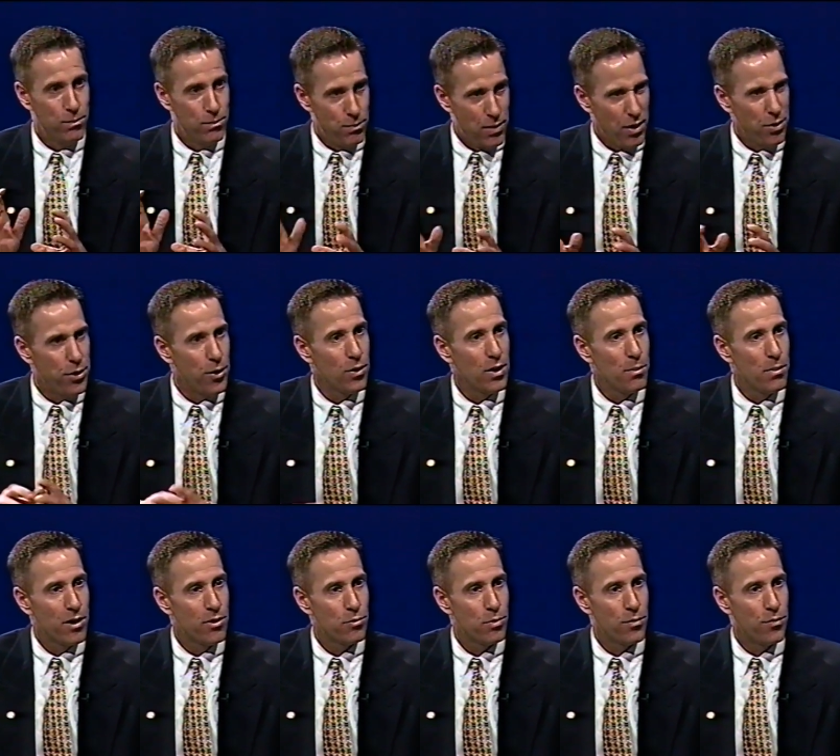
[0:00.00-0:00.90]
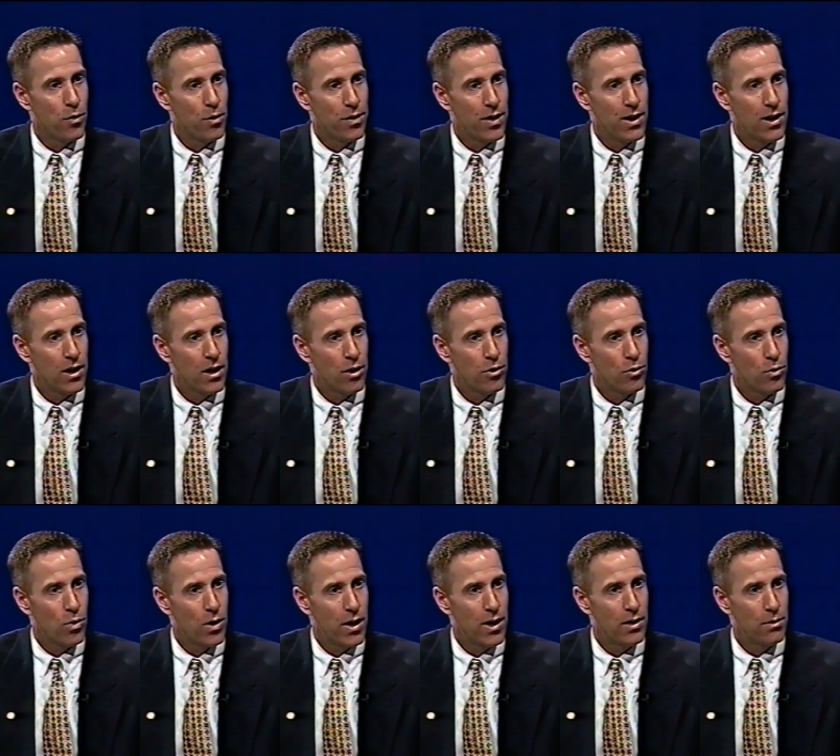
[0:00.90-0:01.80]
about 30 minutes before they get
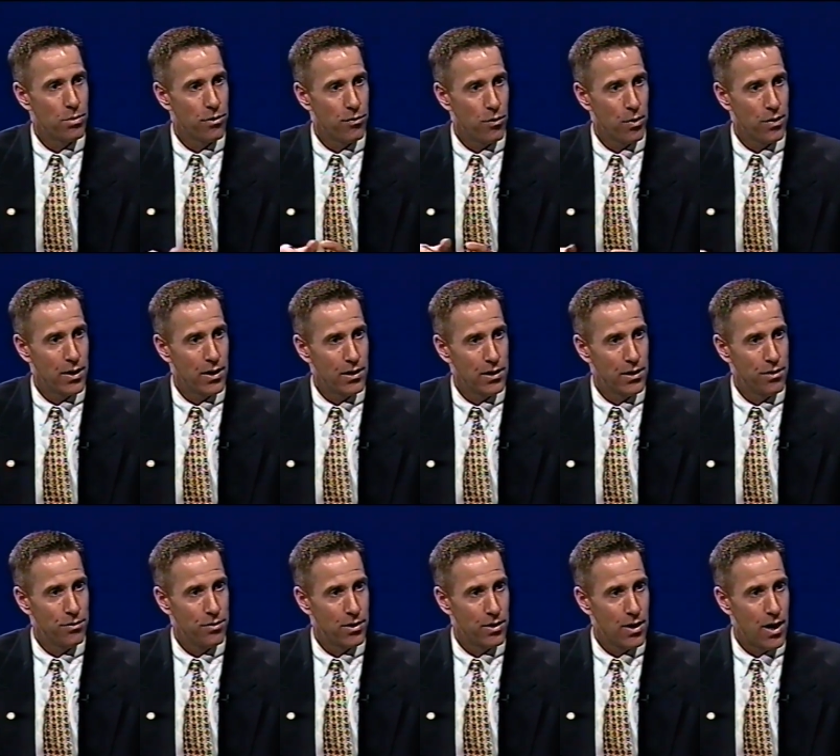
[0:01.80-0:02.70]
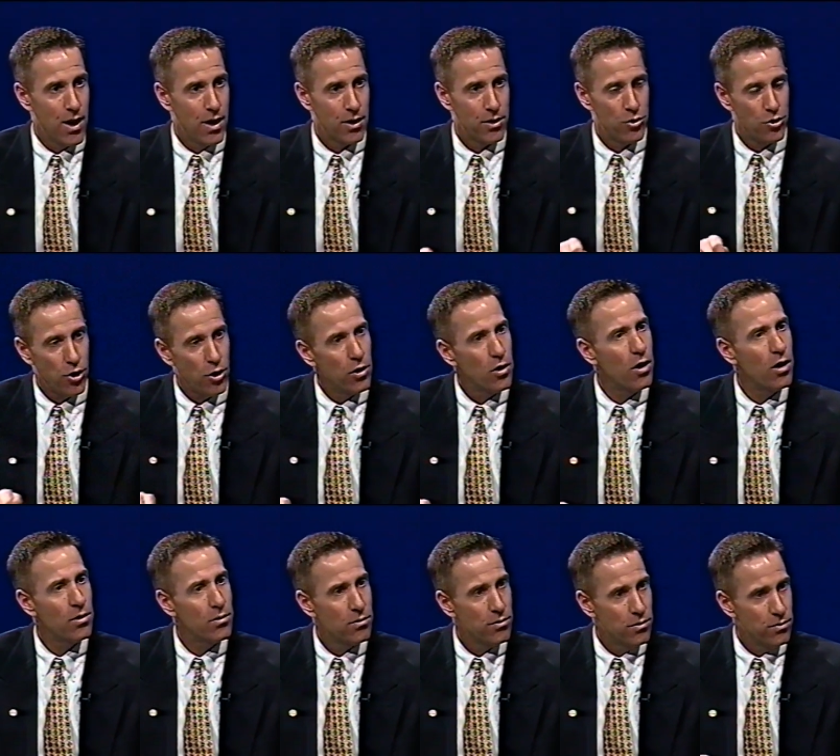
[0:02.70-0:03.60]
underway, before they leave the dock, turn
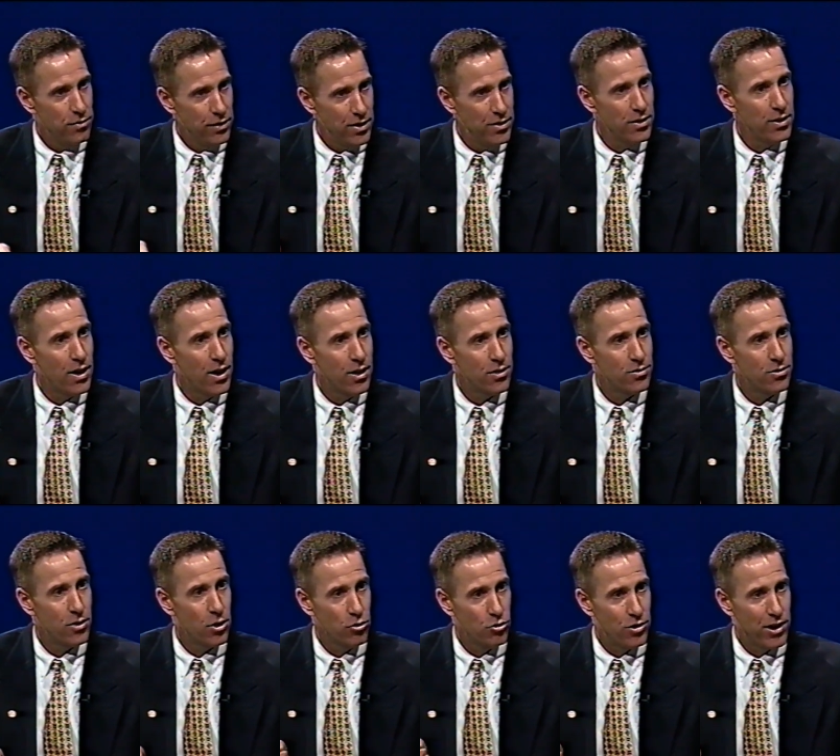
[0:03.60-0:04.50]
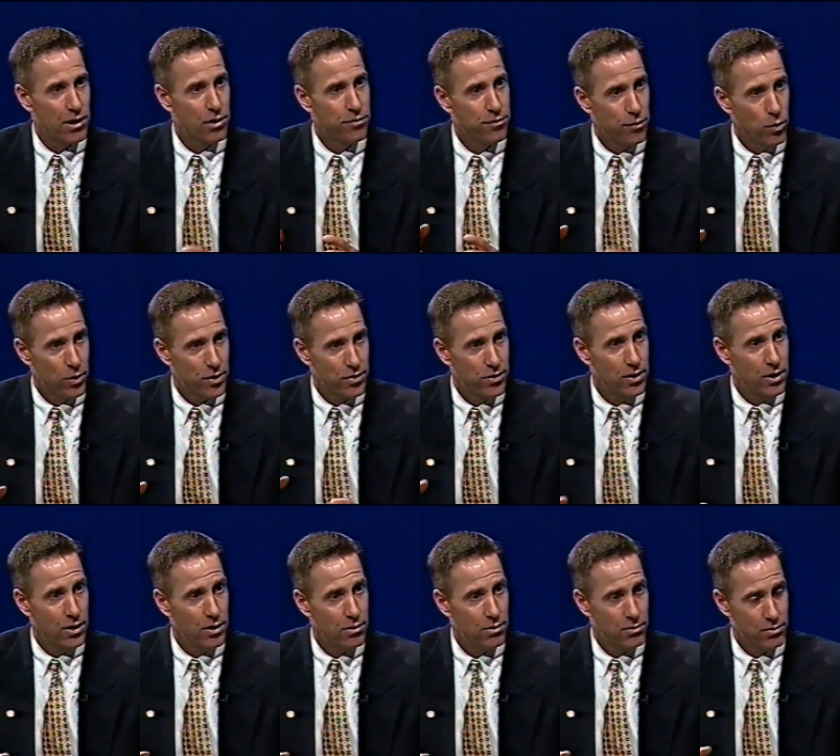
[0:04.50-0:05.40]
on VTS on channel
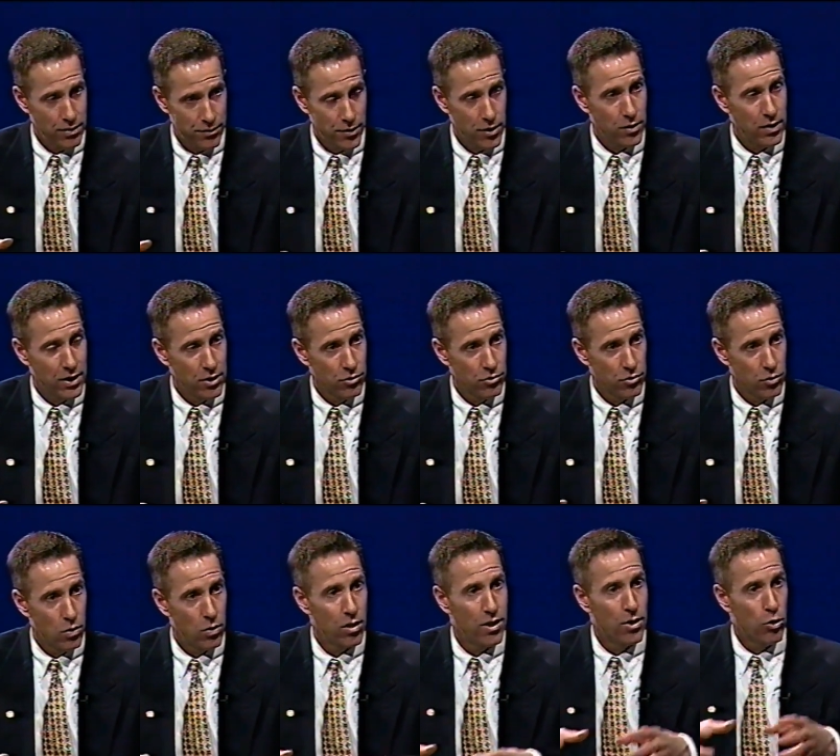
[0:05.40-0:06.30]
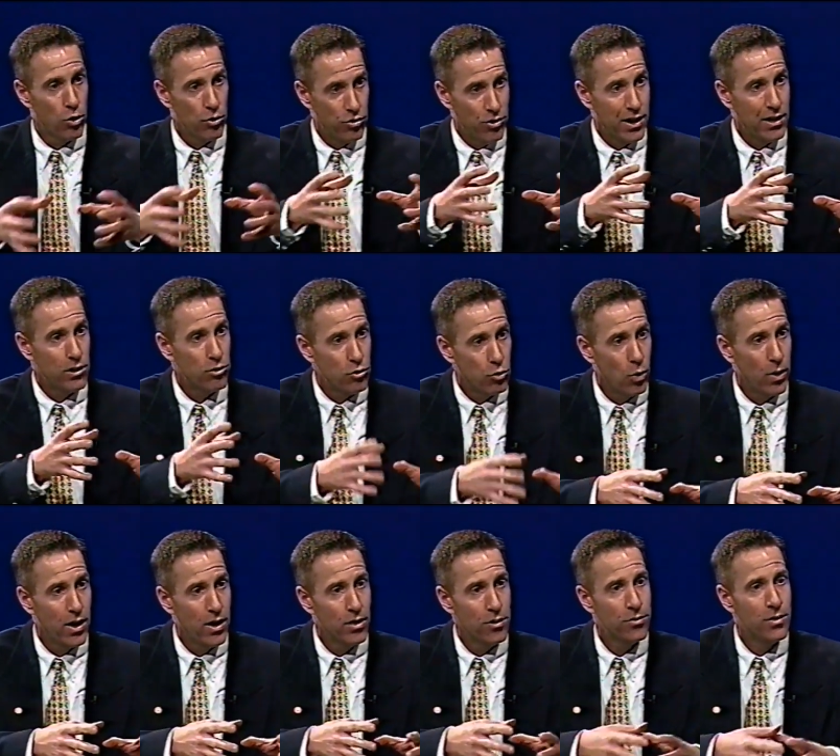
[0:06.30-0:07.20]
14 if they're inshore or channel
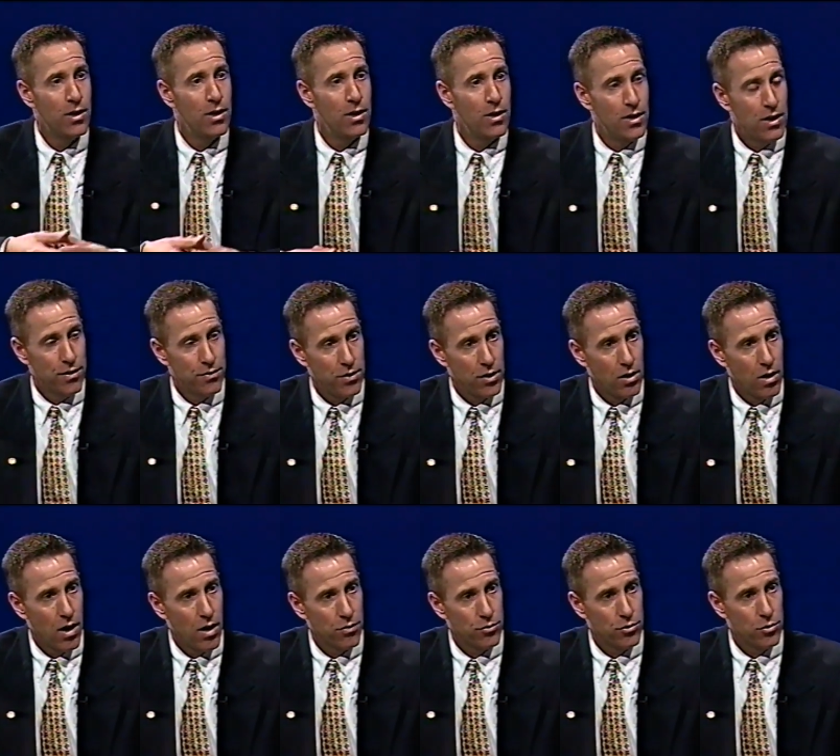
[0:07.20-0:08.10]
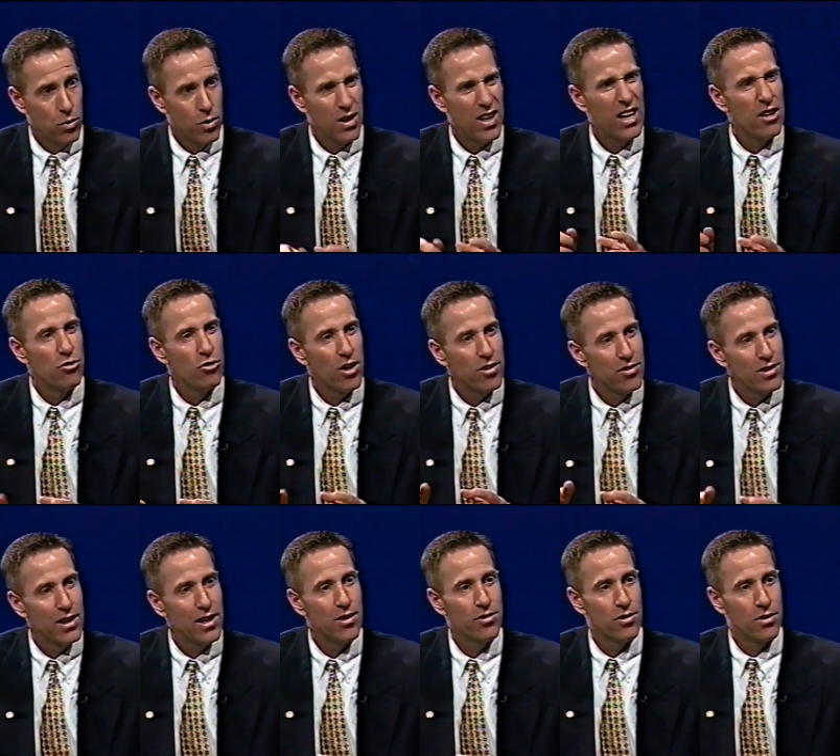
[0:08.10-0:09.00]
12 if they're offshore and
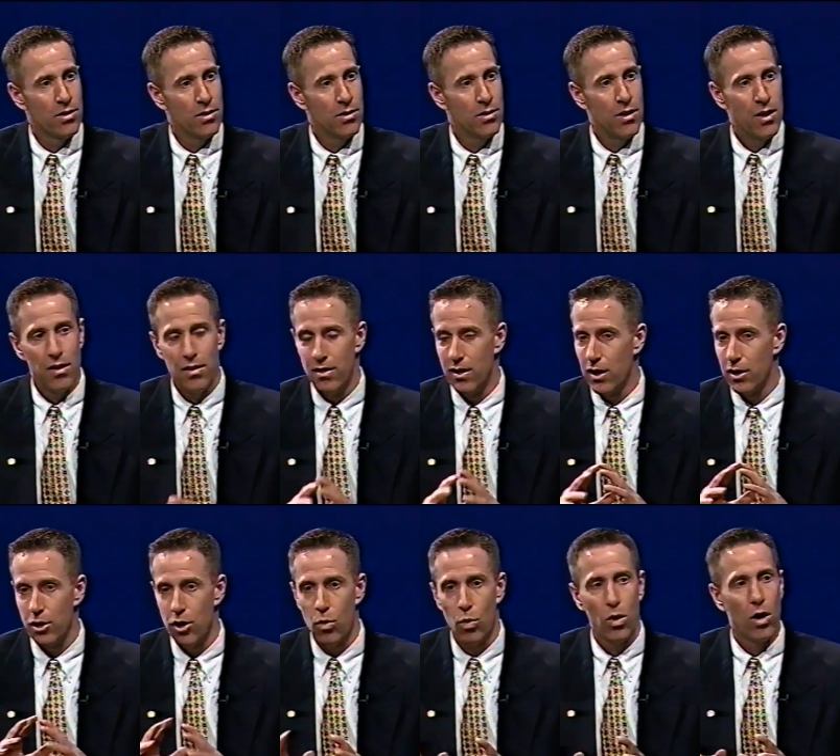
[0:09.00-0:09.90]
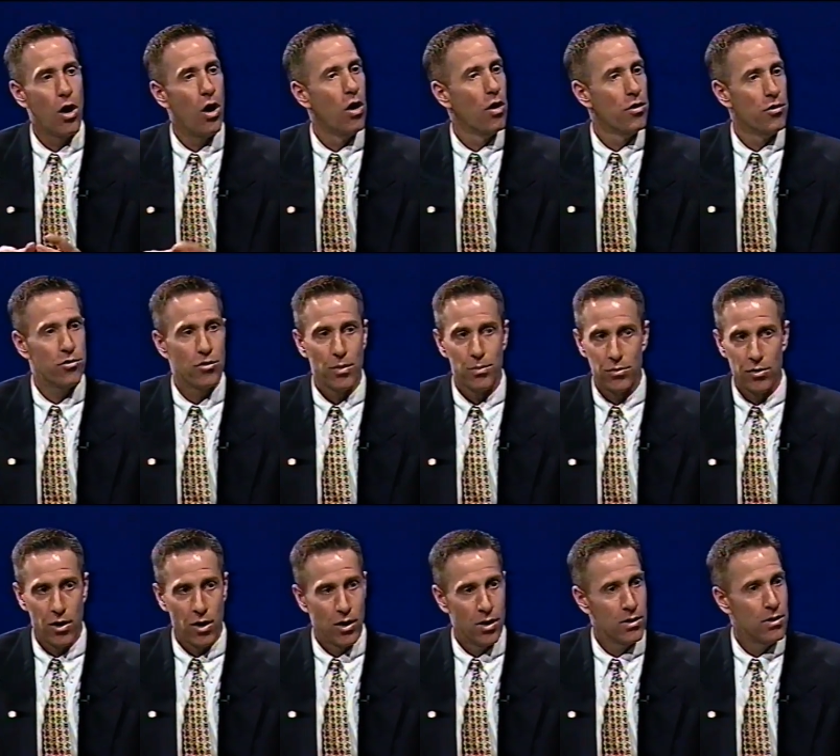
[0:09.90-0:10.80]
just listen. They'll know where all the
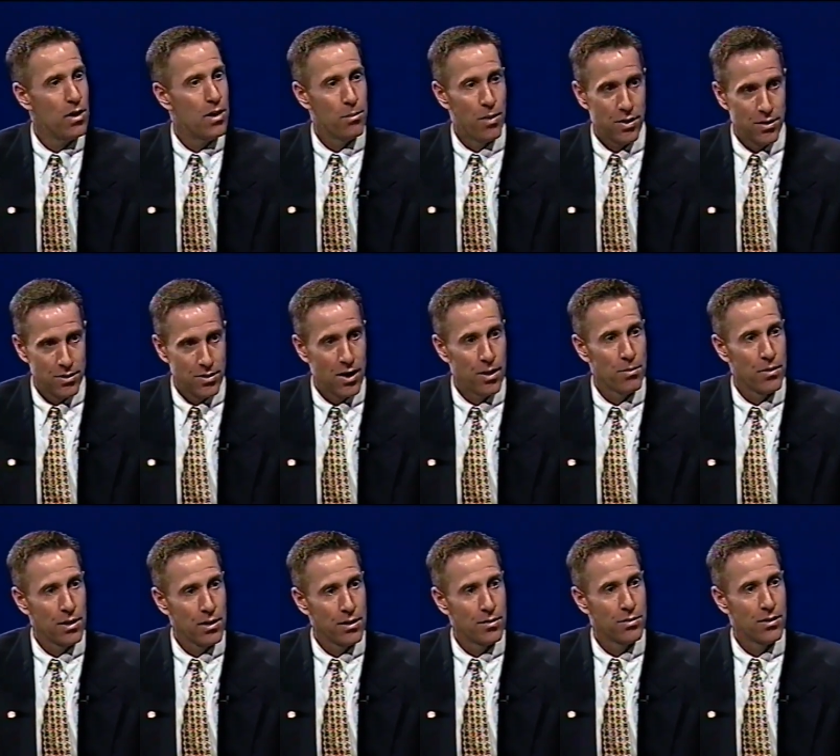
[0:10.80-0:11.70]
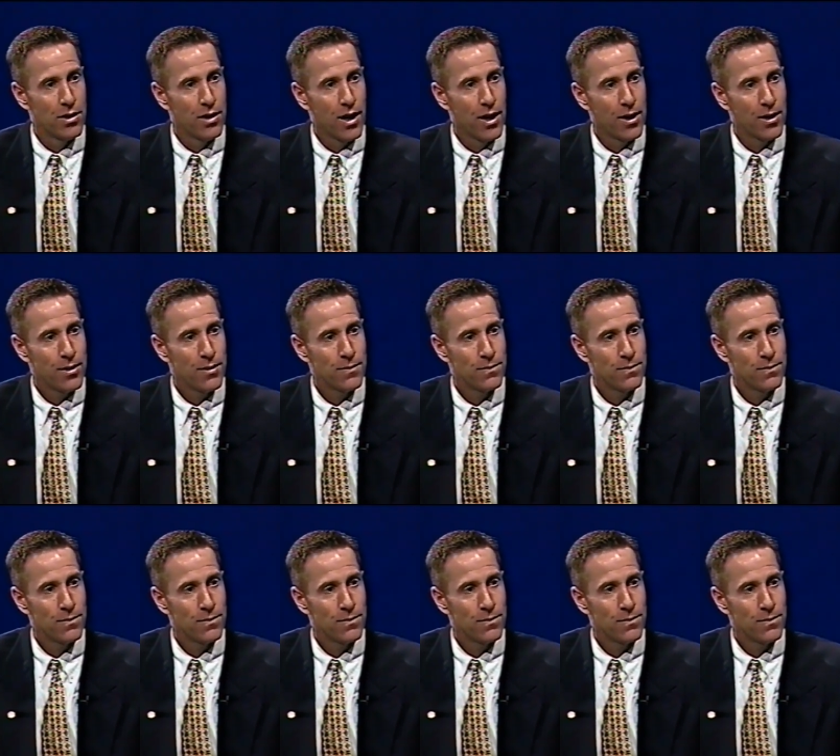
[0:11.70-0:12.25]
ships are by the time they leave the dock.